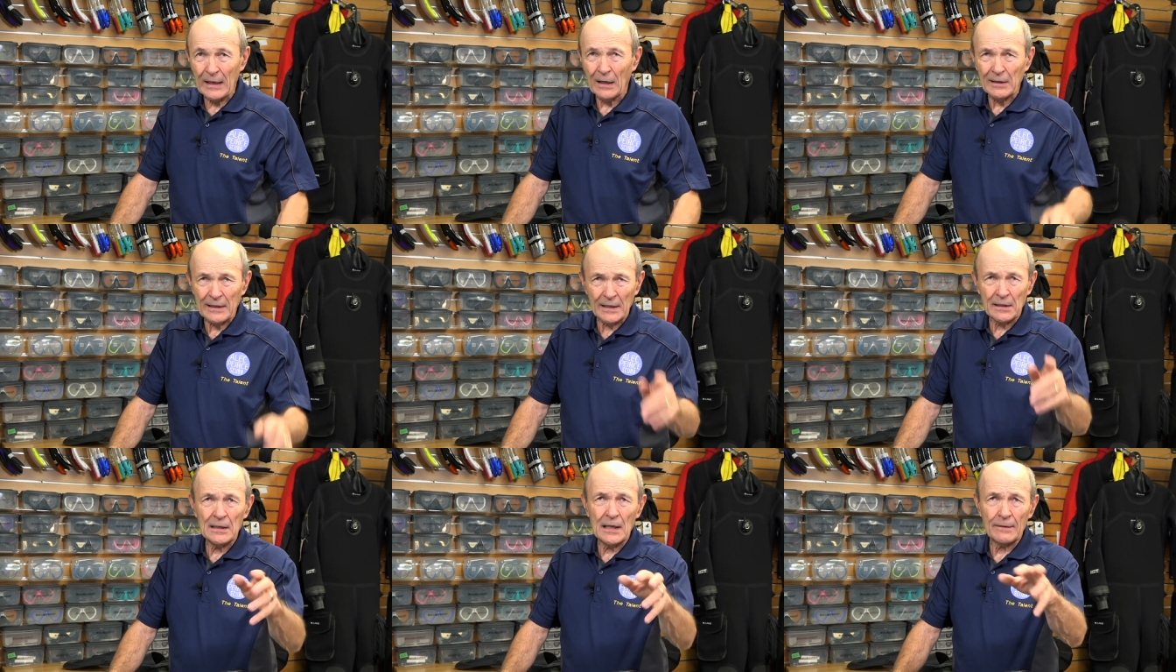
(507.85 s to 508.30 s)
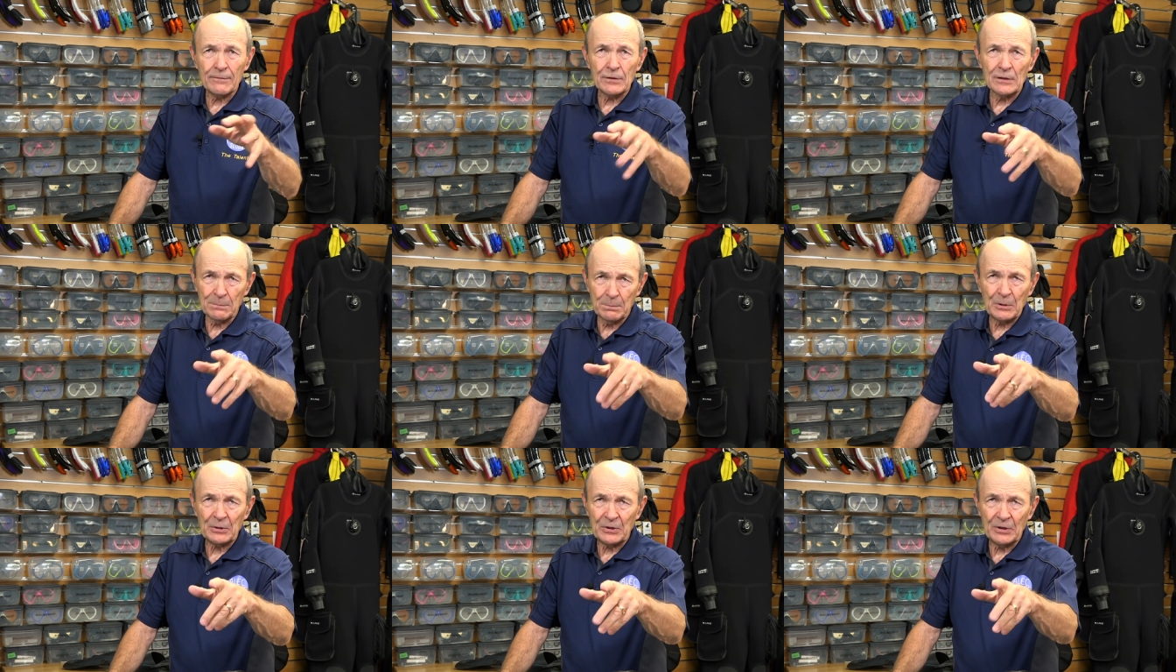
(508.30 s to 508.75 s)
I'll get Kevin
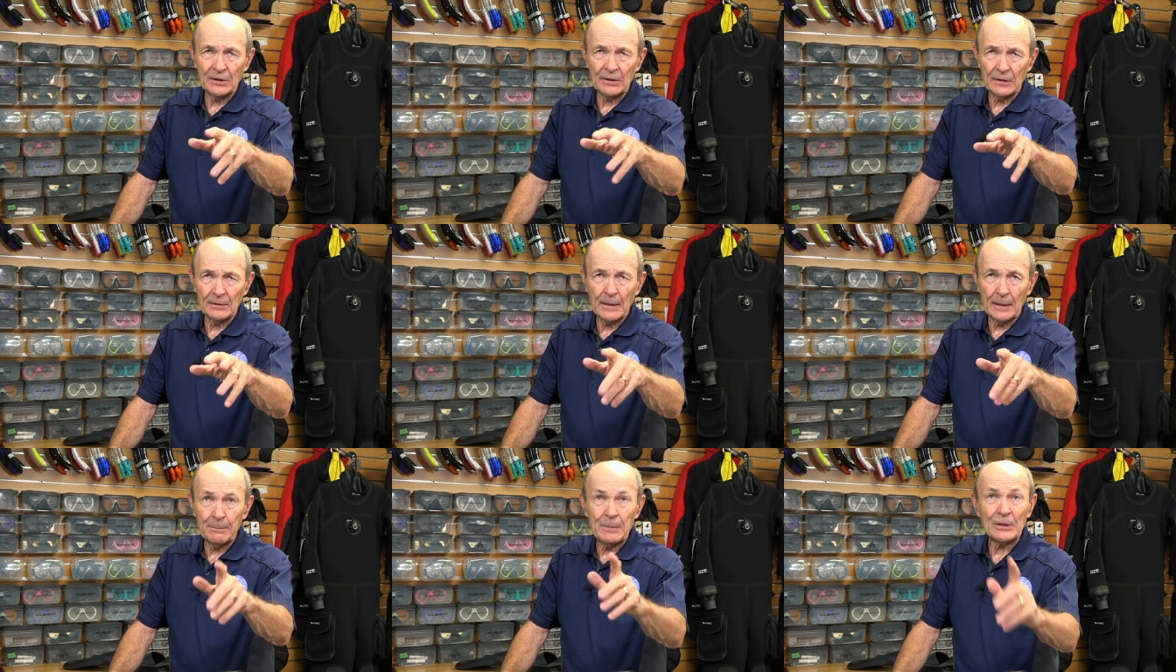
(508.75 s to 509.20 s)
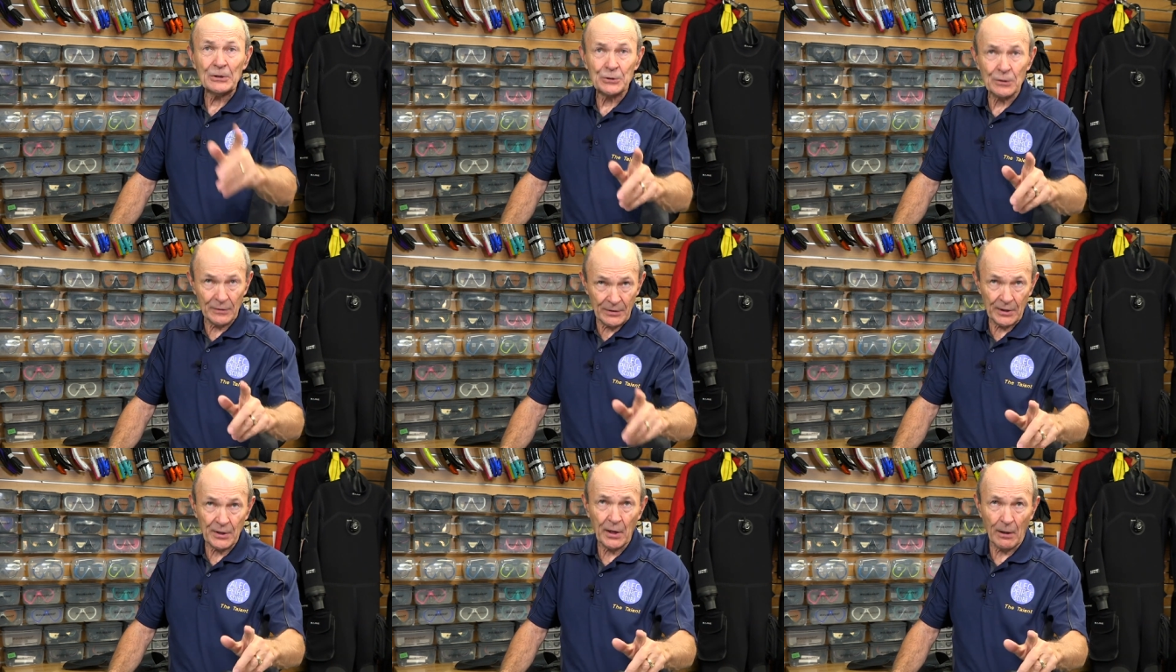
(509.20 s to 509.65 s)
to put a
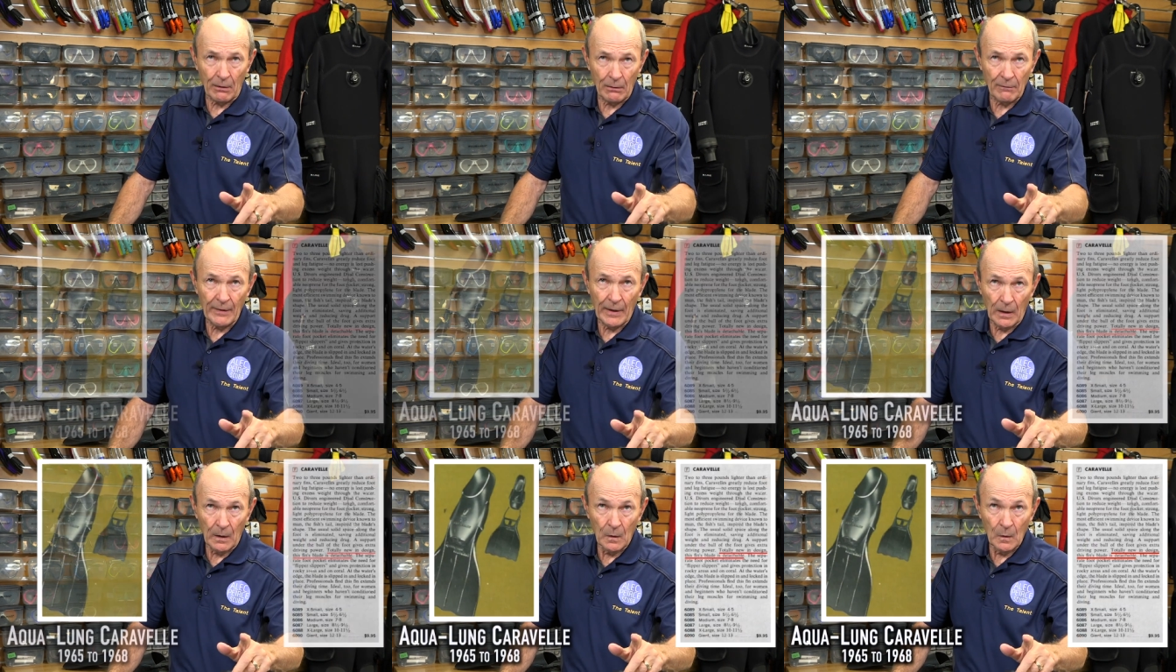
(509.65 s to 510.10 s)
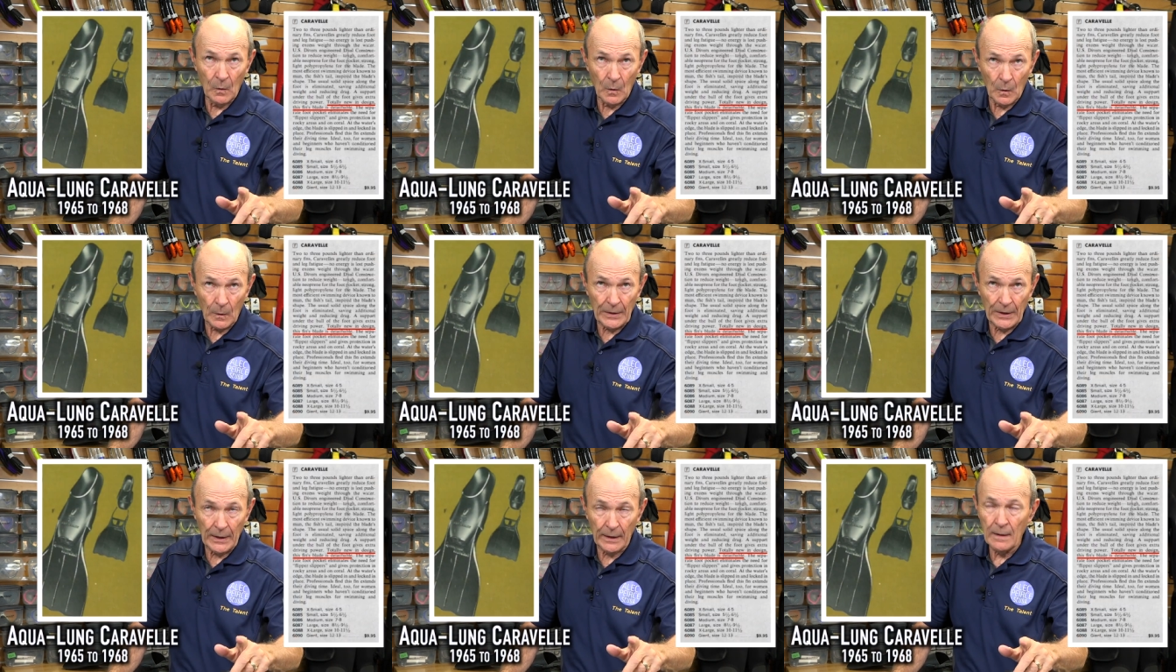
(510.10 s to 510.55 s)
picture of the Caravelle,
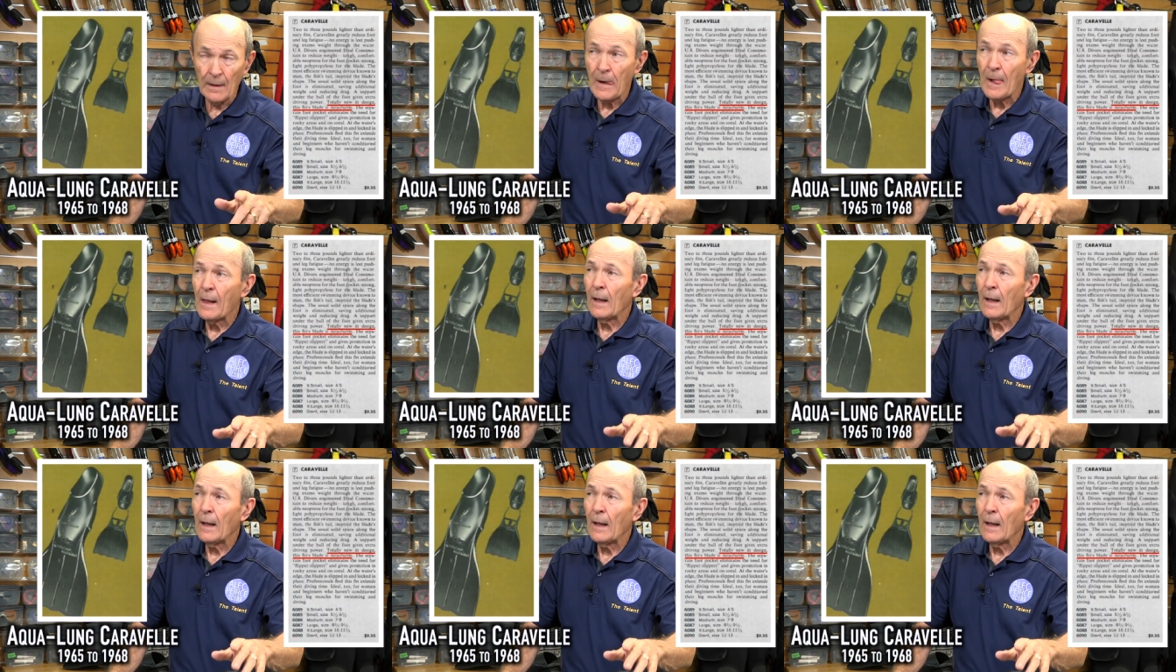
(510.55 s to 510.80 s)
okay?